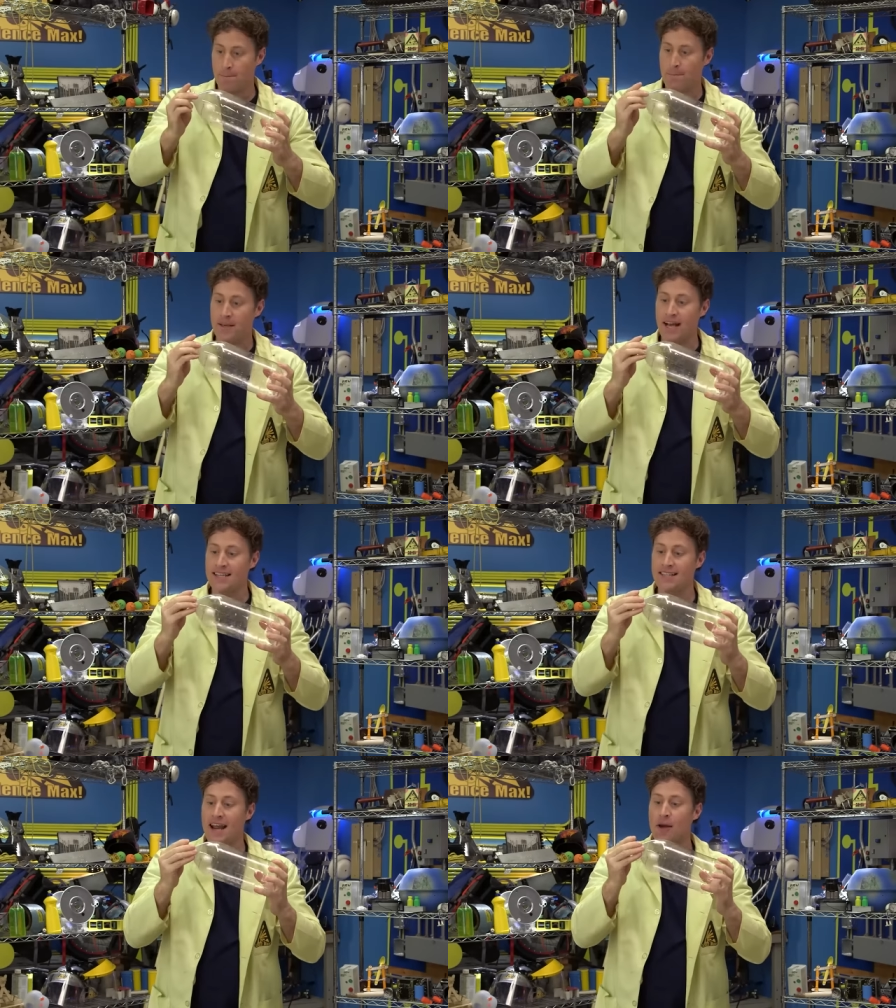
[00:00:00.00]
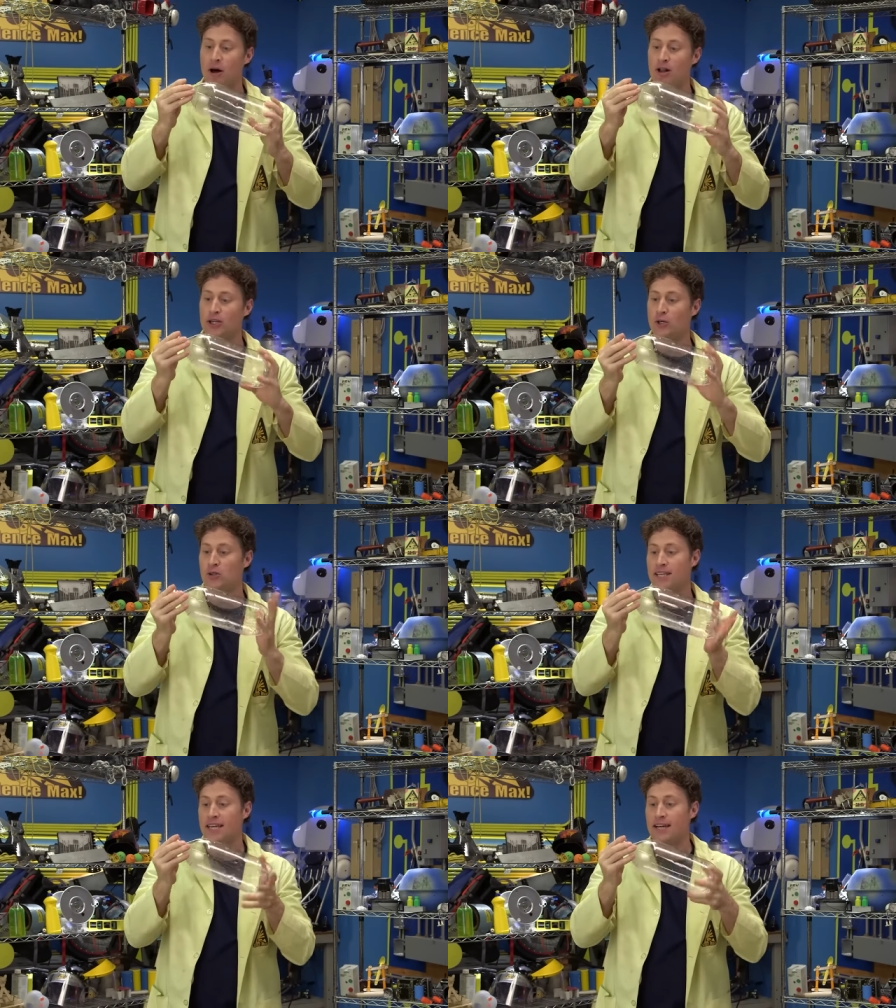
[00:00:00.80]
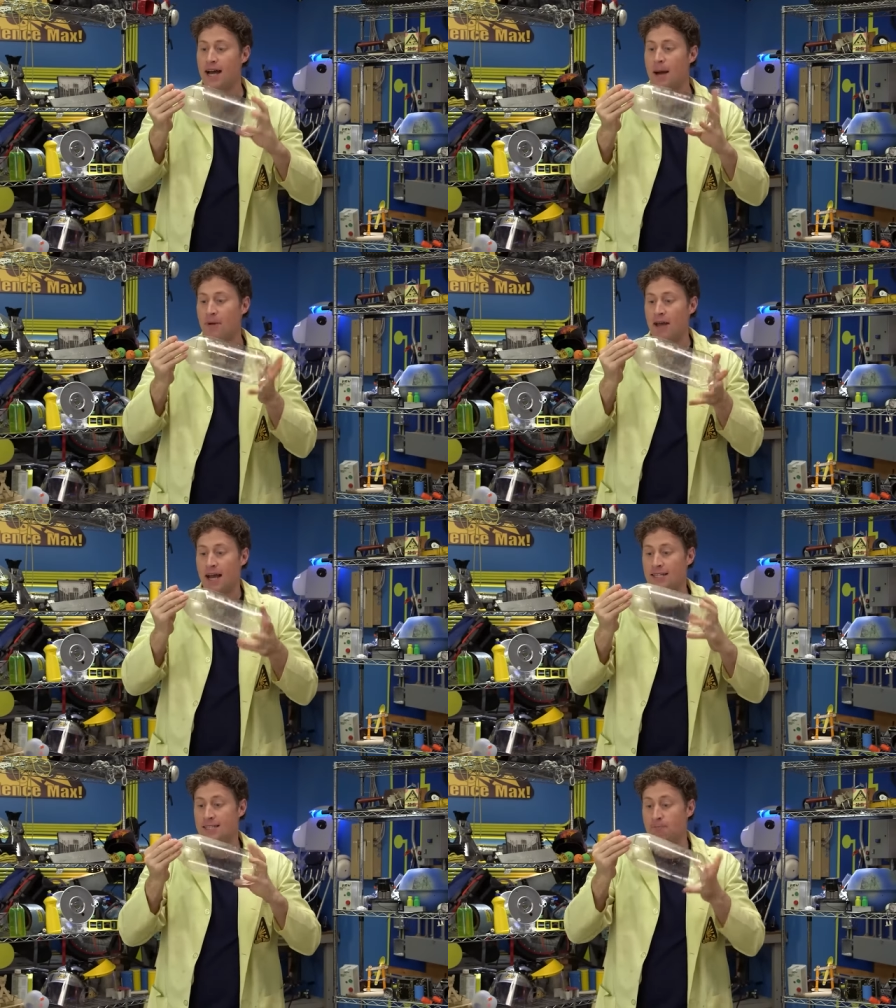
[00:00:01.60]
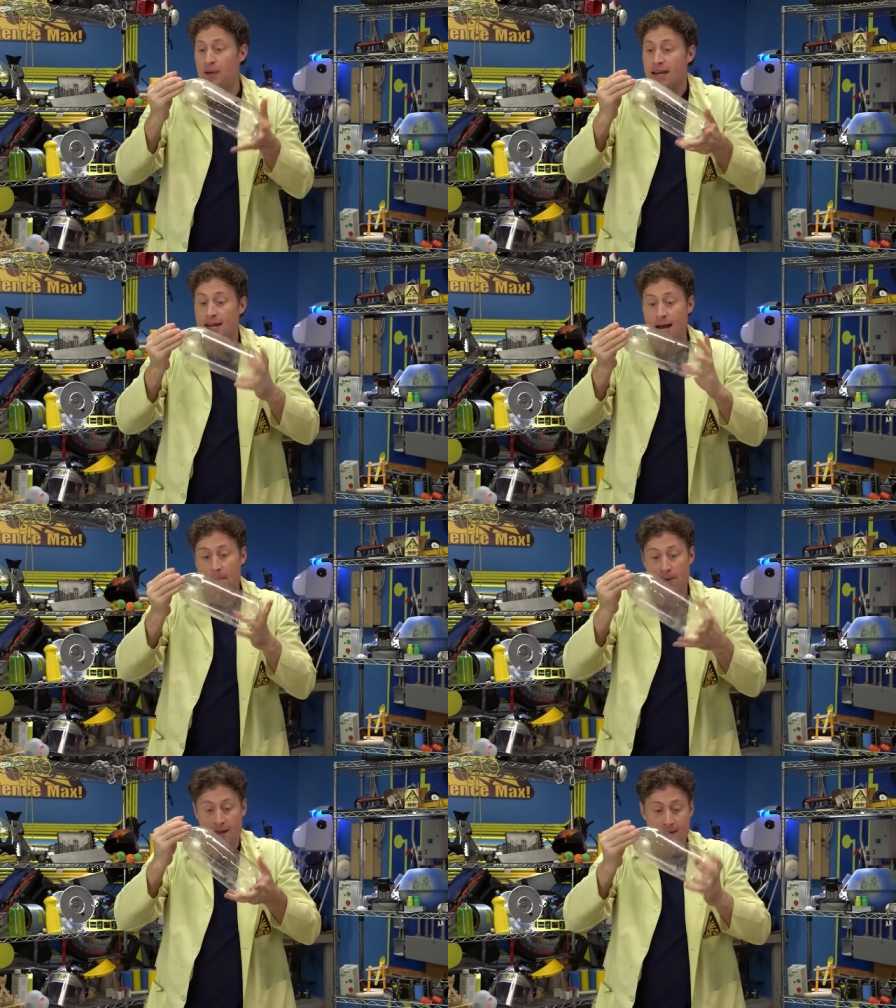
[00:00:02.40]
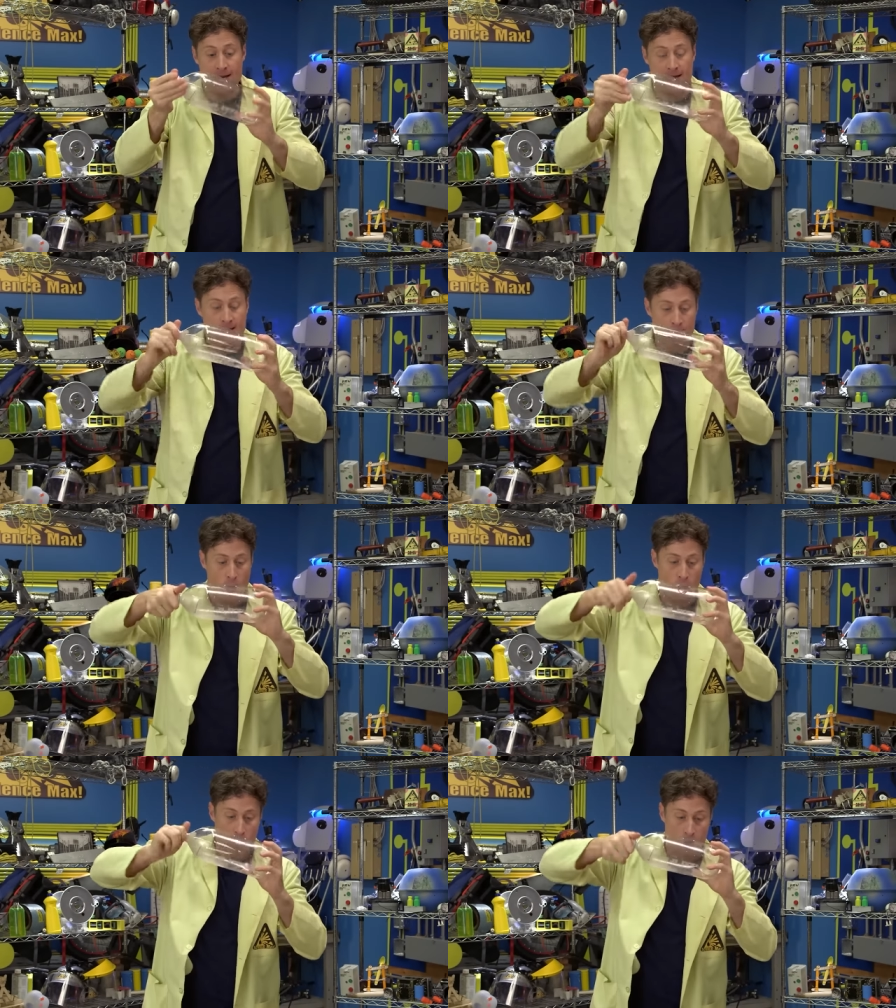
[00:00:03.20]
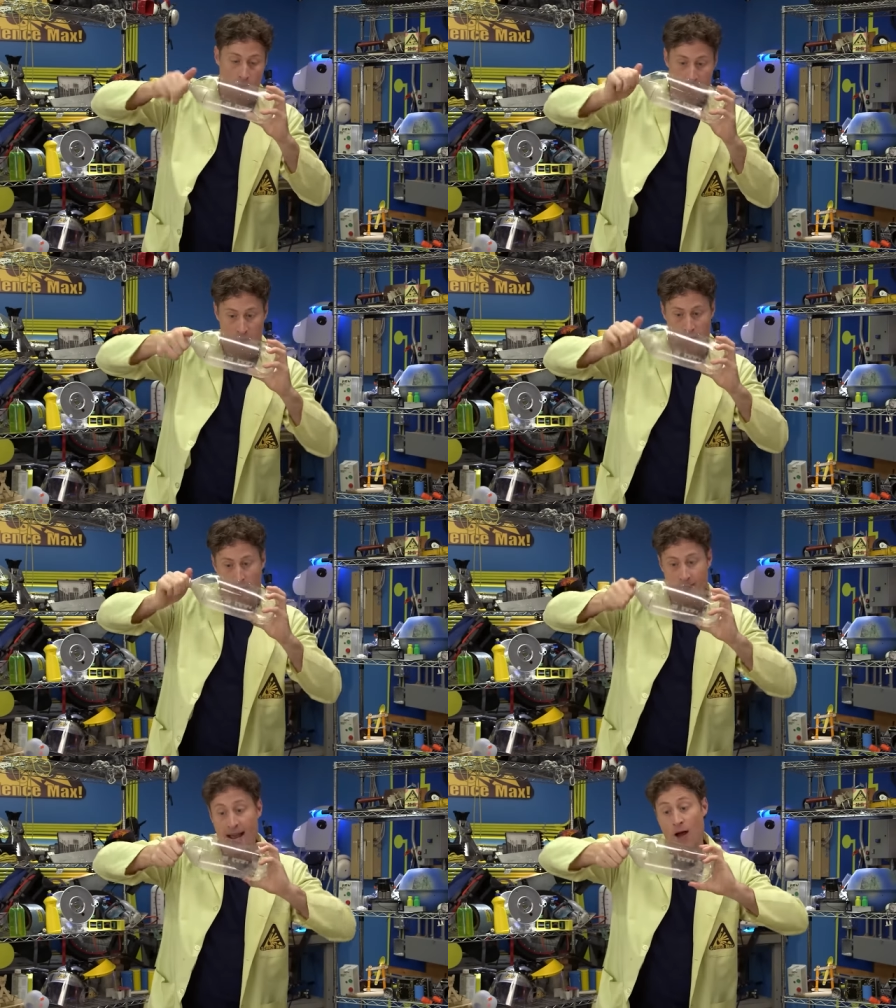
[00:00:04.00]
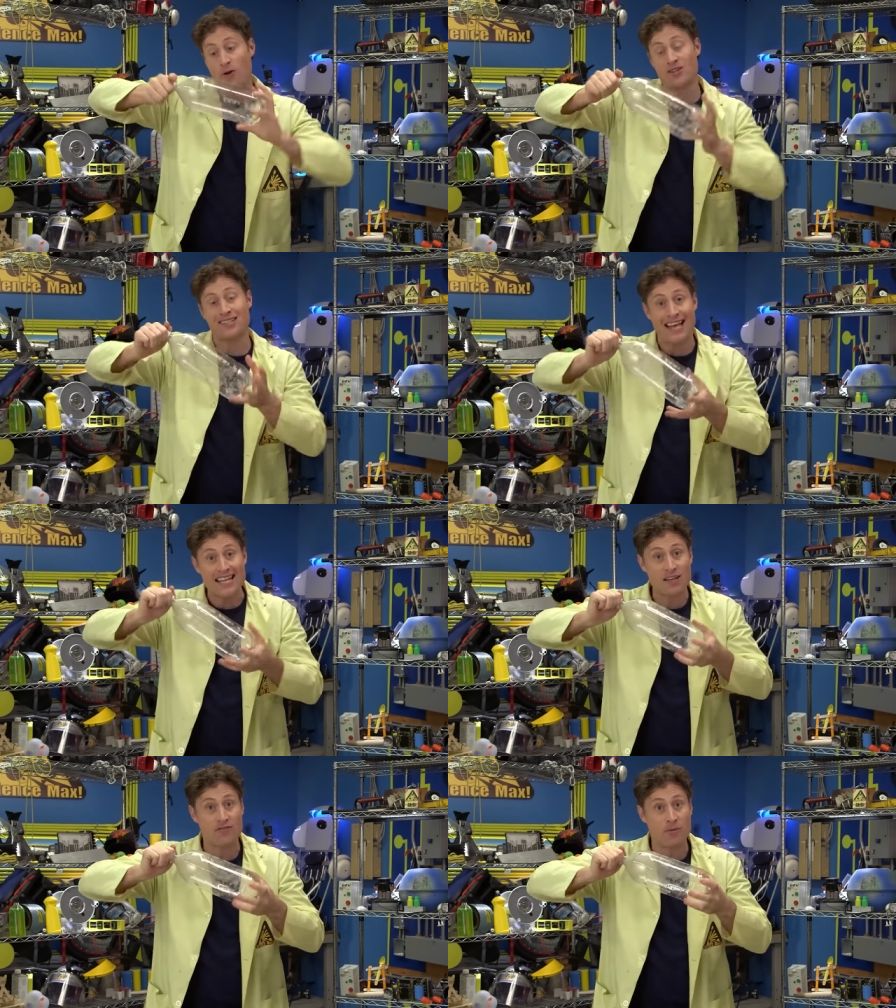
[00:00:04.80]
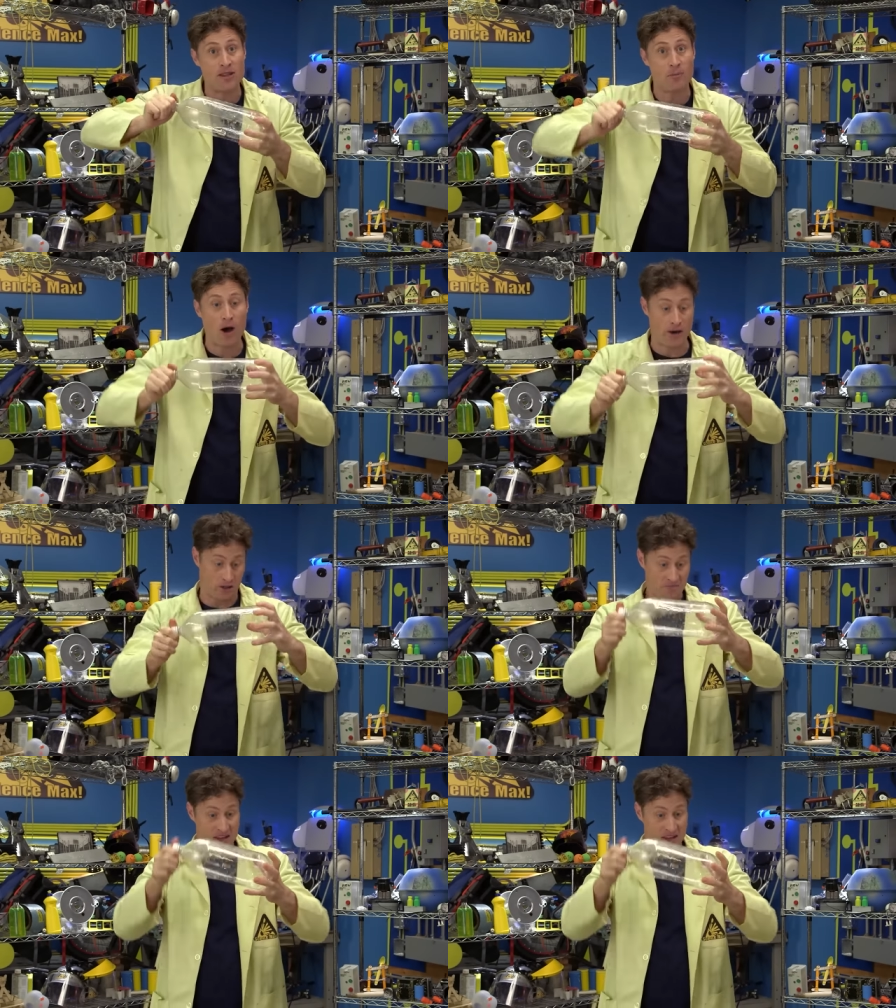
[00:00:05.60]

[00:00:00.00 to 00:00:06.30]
Because the air molecules heated up and speeded up, they needed more room. Now there's less of them in the bottle.